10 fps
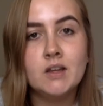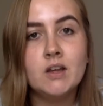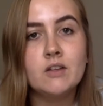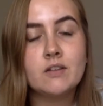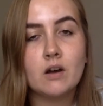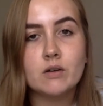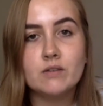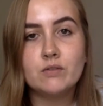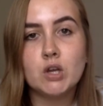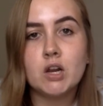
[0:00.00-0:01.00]
So I'll give you
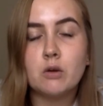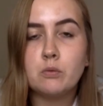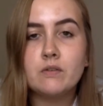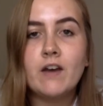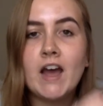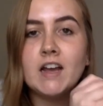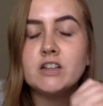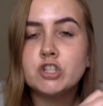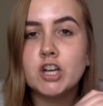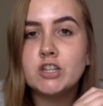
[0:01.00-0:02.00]
a clue. We've had
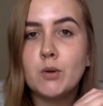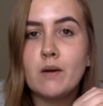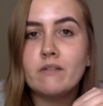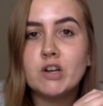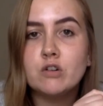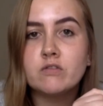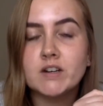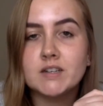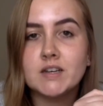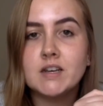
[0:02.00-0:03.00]
January
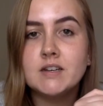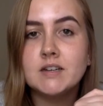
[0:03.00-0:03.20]
already.